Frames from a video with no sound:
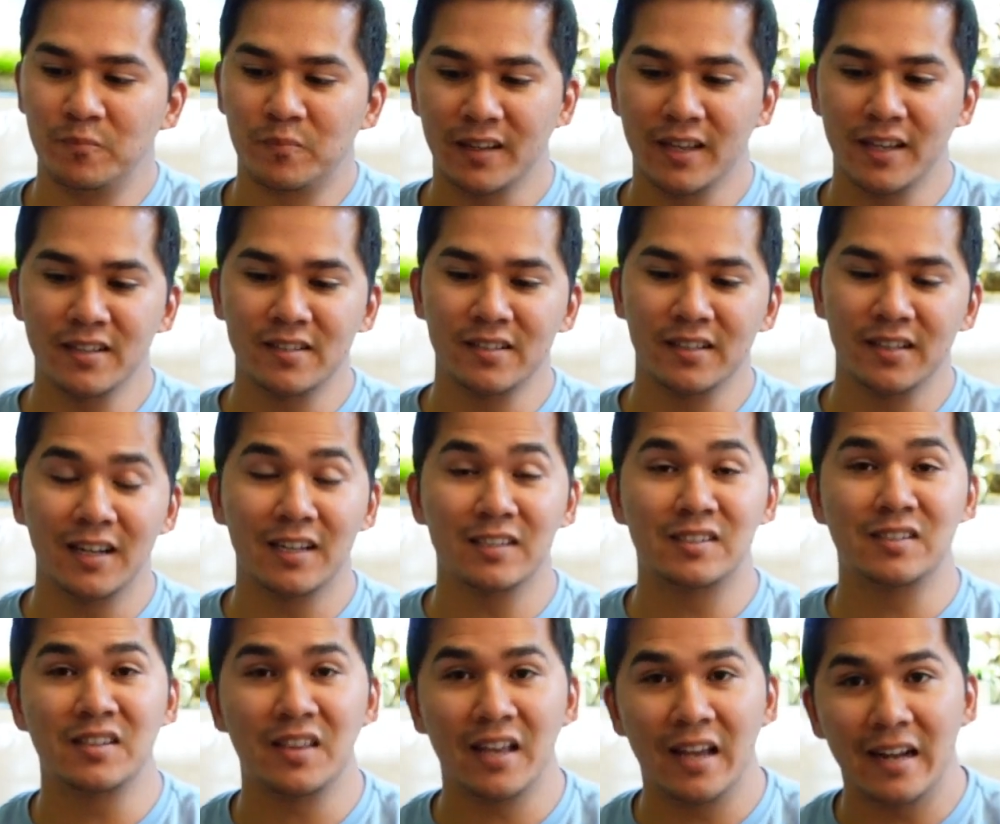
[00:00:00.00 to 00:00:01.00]
Is it
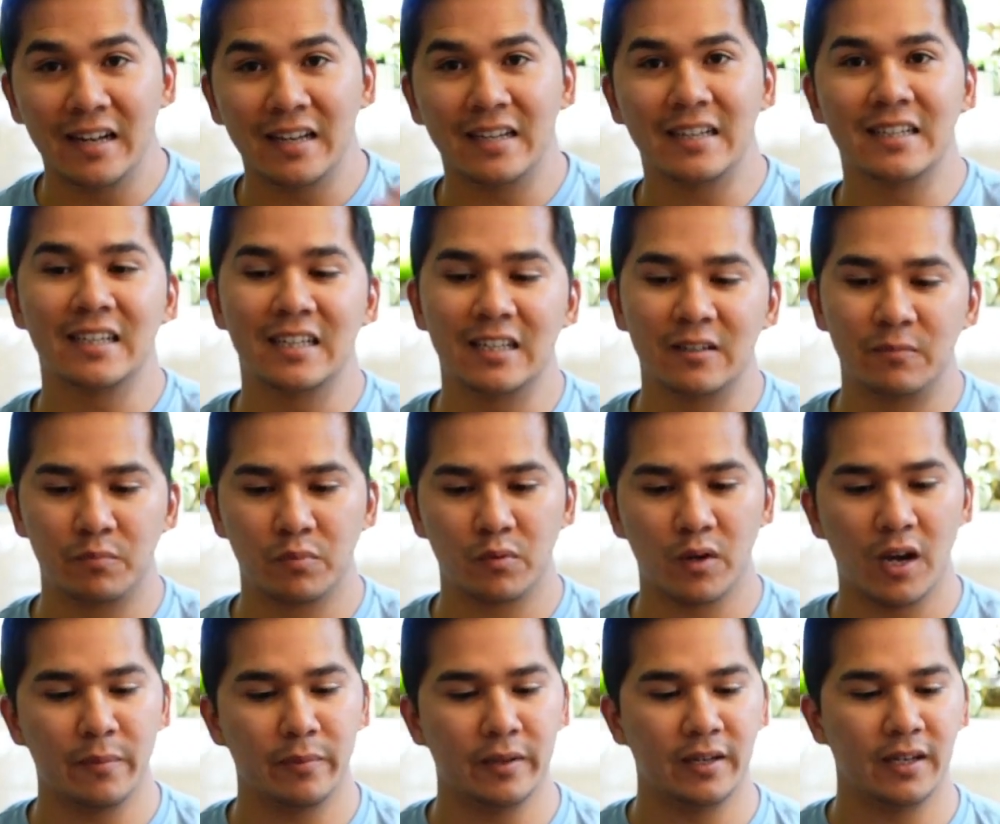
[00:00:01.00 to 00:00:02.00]
aesthetic?
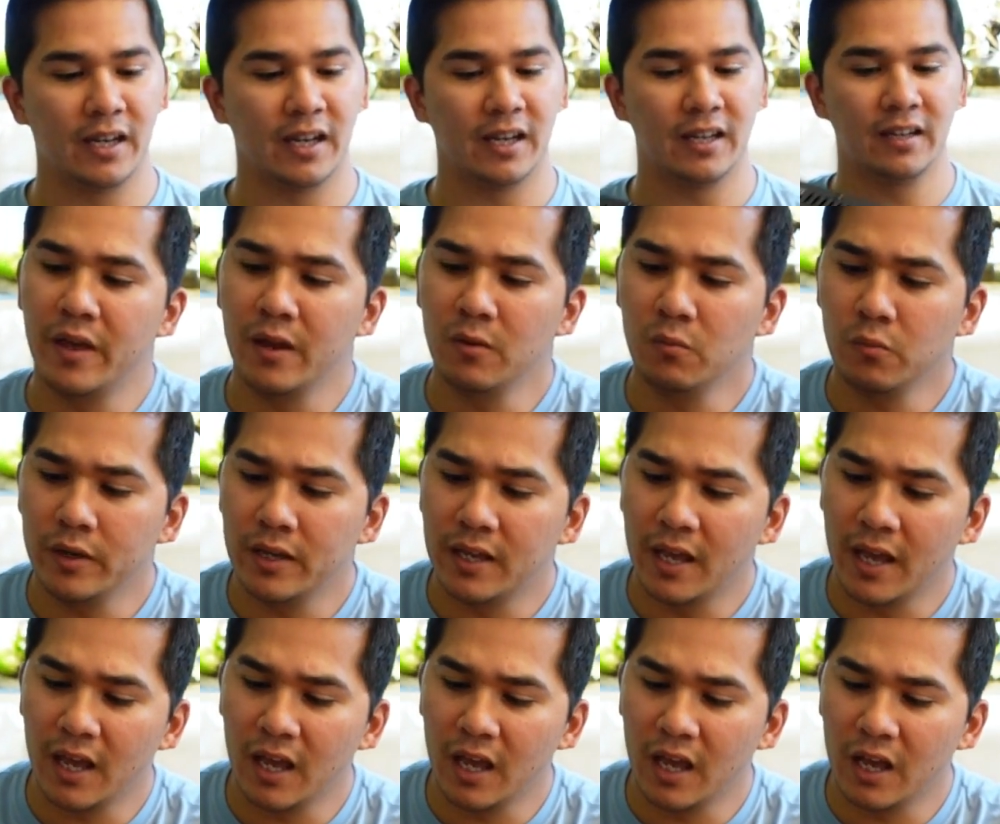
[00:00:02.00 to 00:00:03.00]
Probably not. Then we
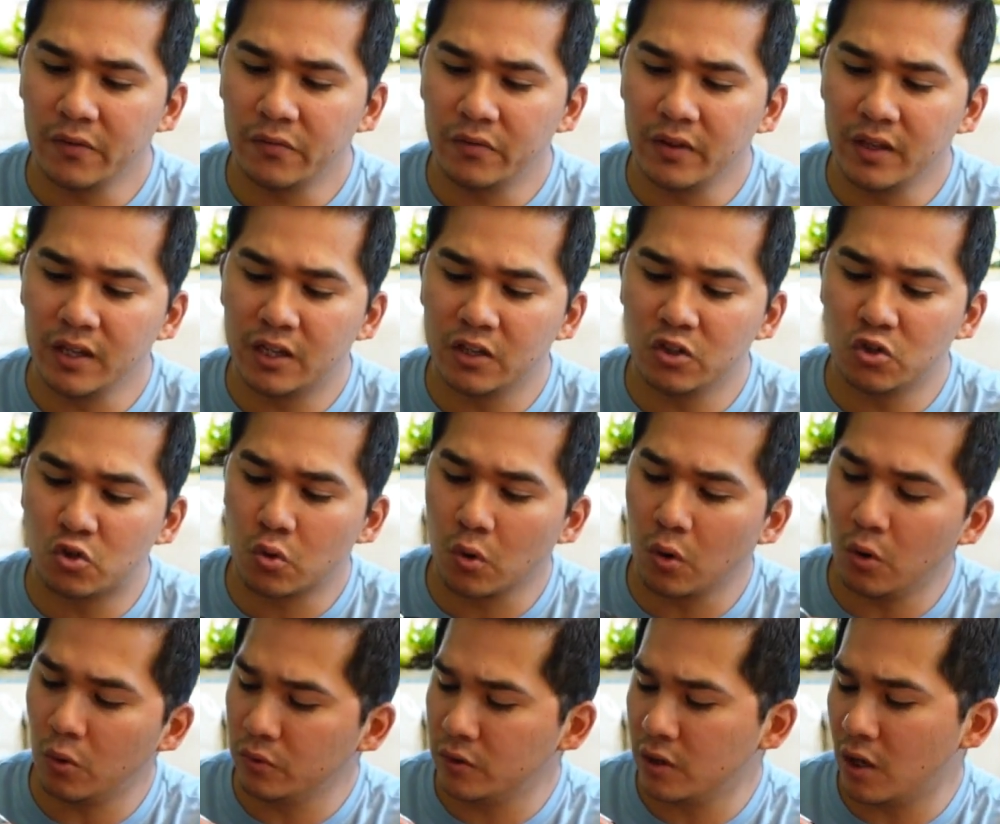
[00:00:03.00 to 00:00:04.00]
have the
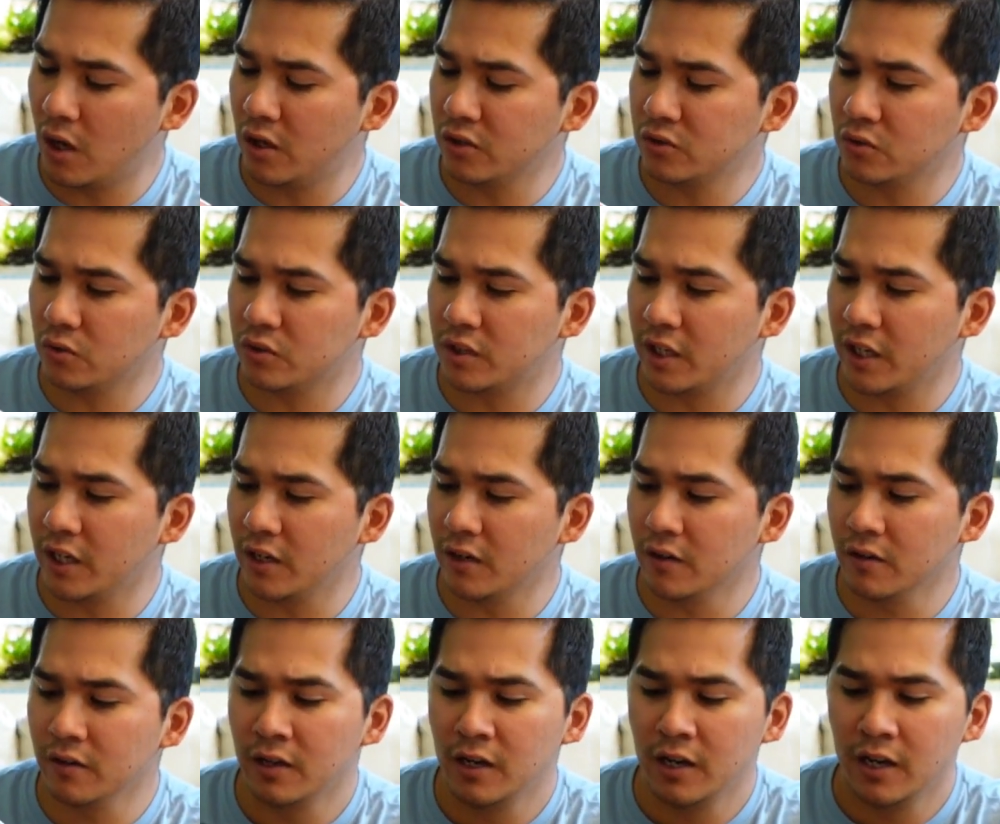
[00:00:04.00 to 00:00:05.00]
control nozzles
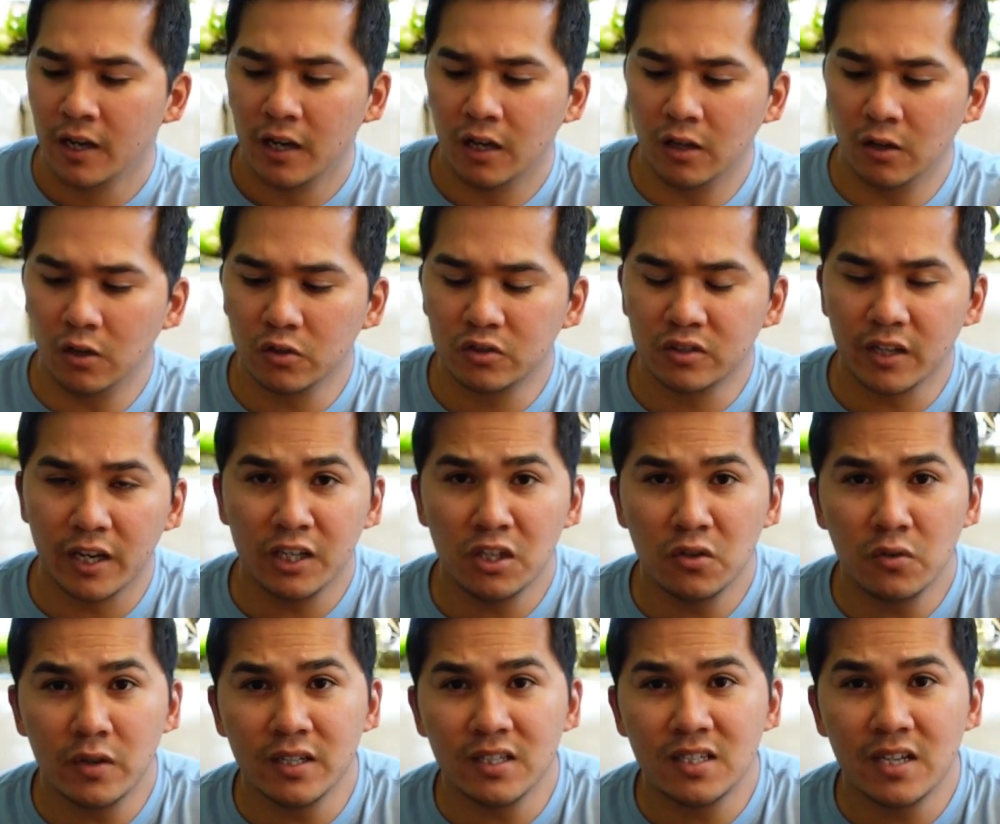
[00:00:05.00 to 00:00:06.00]
here. It looks like
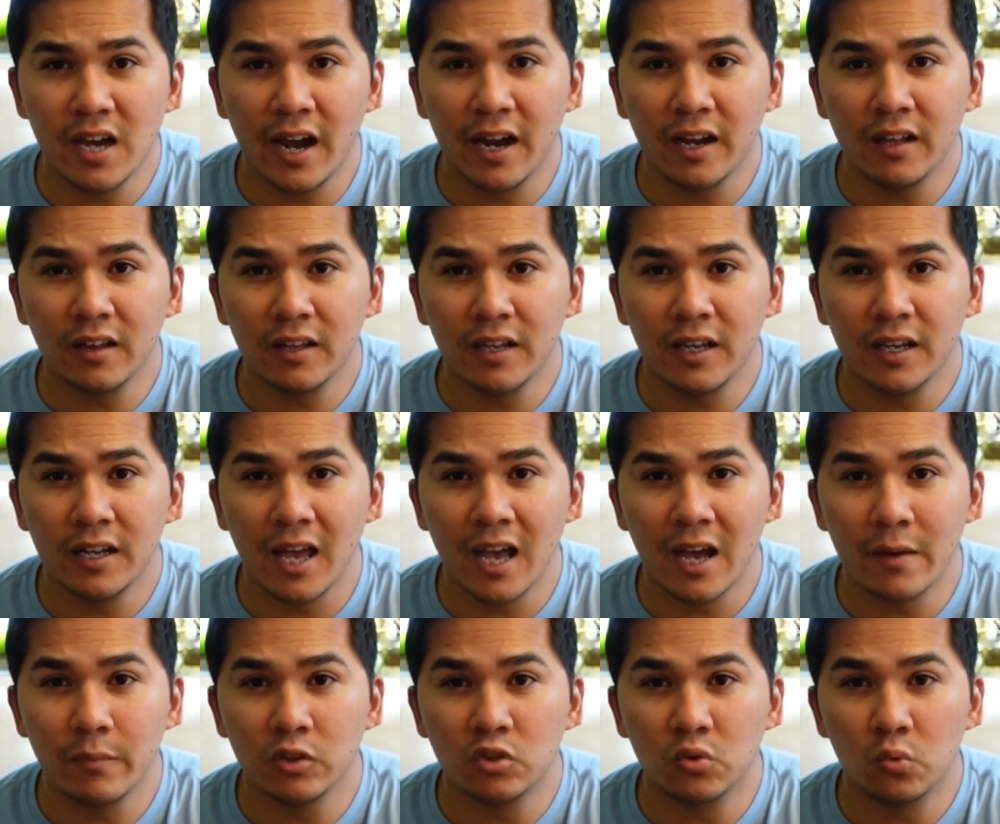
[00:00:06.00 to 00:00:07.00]
you can dial in
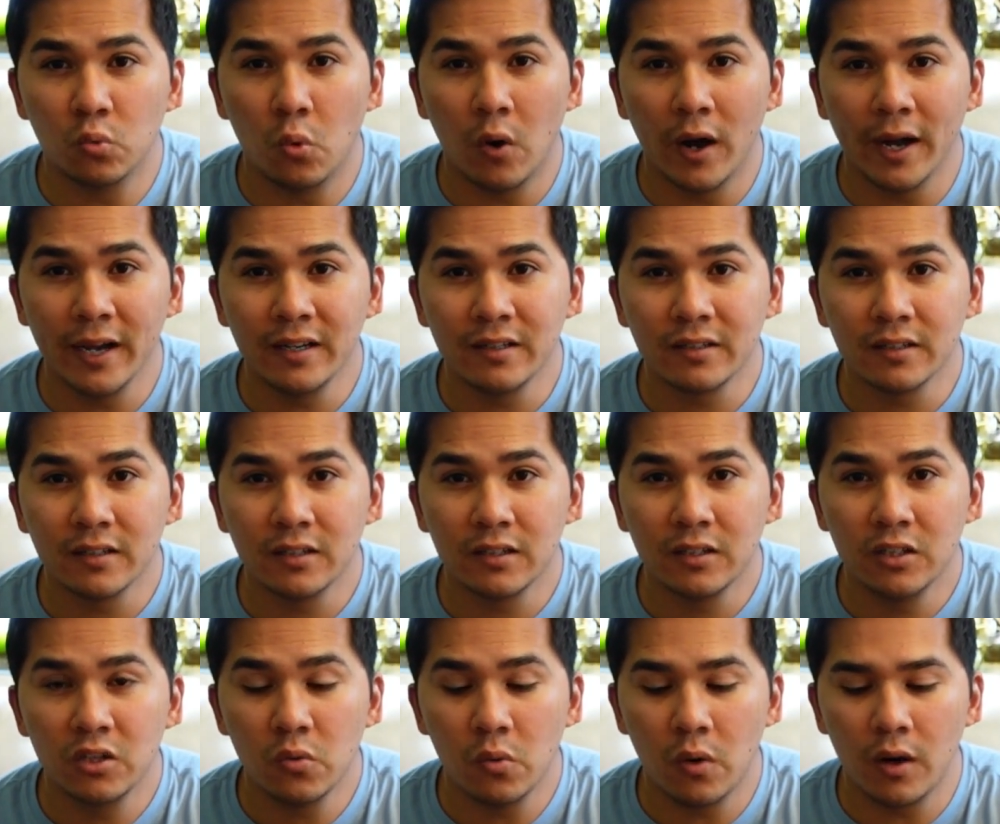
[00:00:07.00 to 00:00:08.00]
how much white
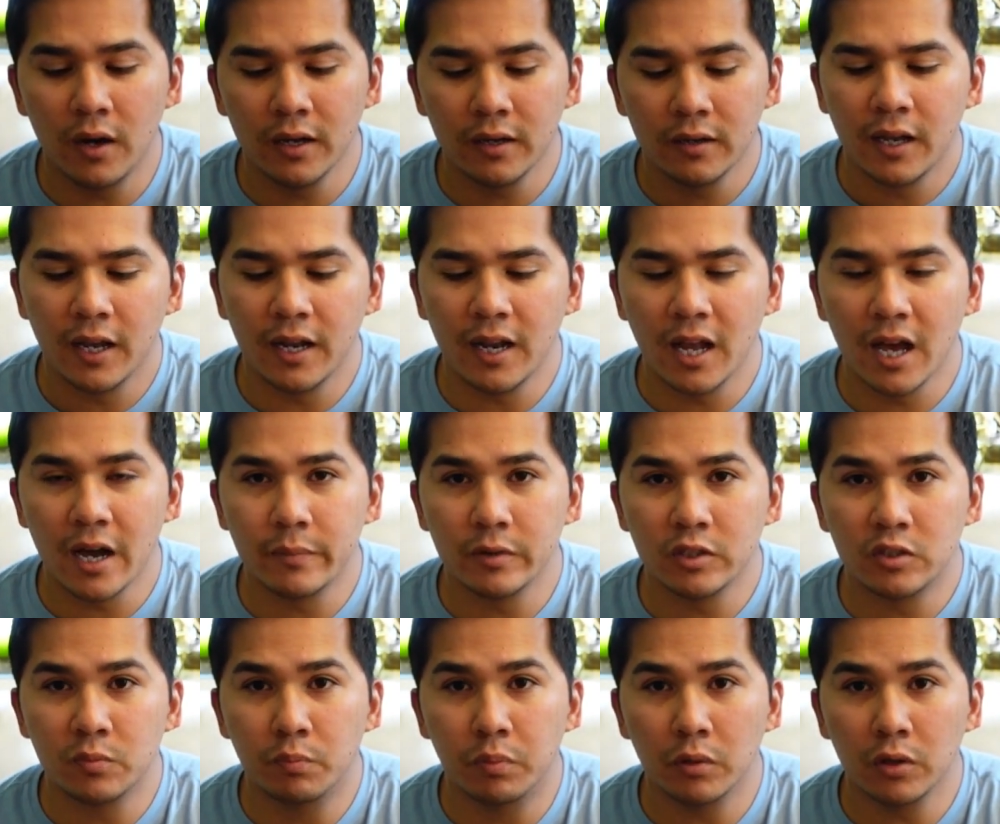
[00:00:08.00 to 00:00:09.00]
you want and how
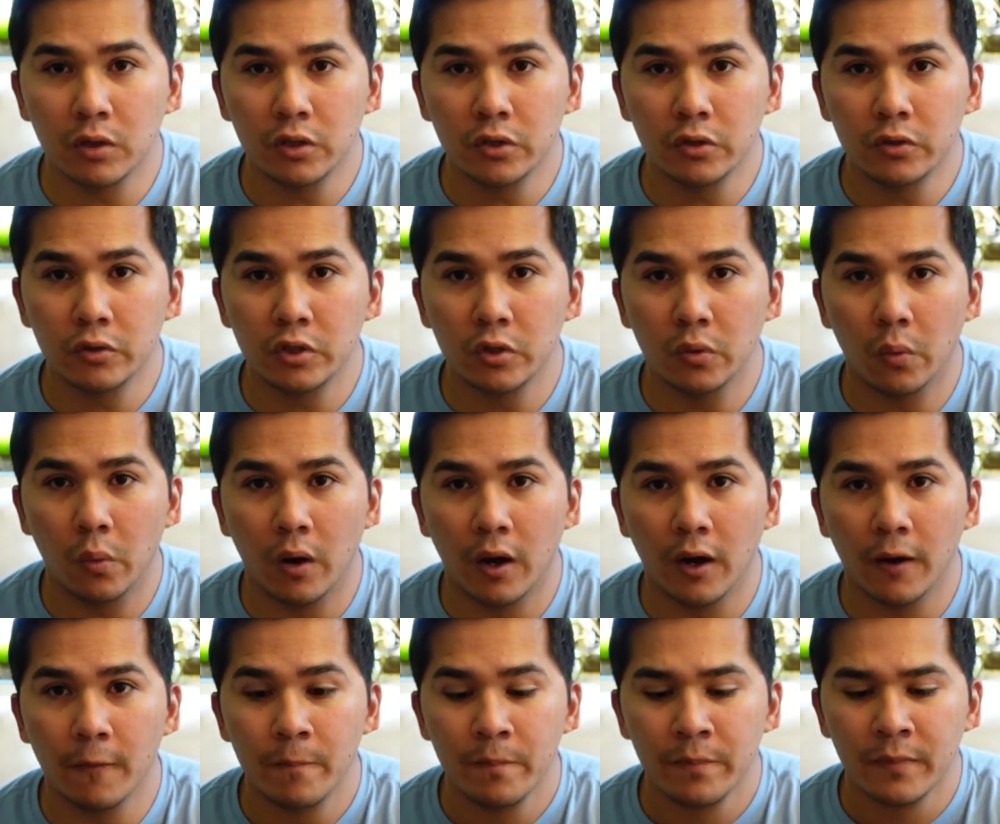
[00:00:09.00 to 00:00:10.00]
much blue you
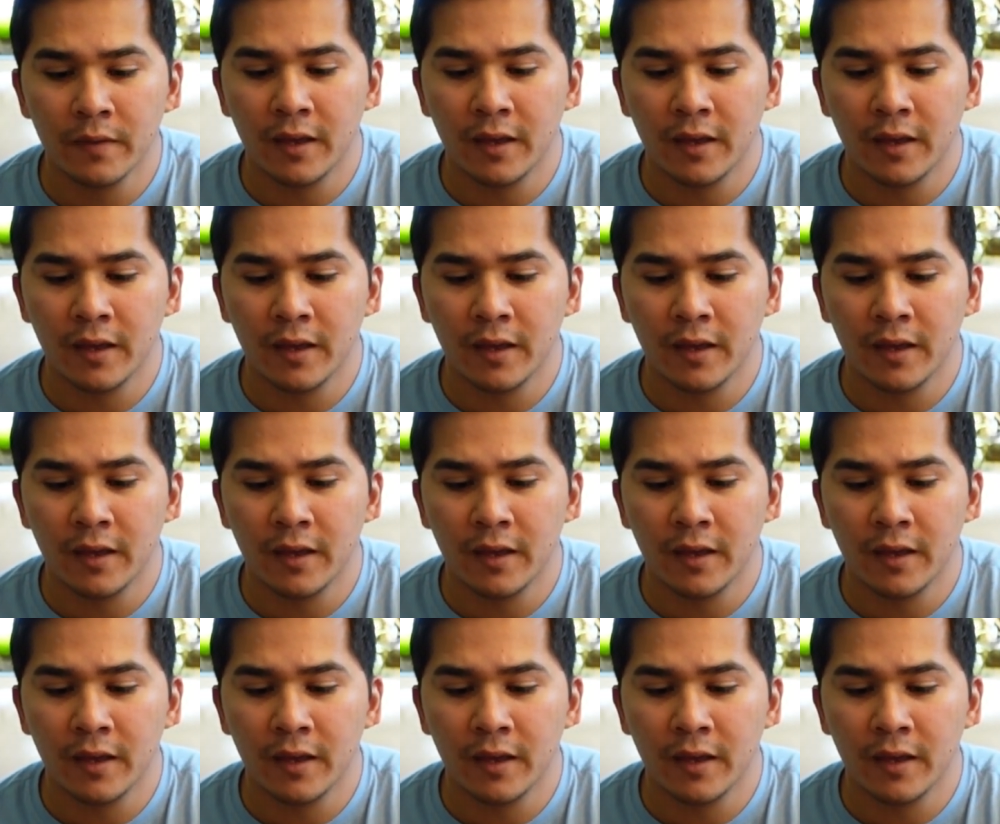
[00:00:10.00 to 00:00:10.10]
want.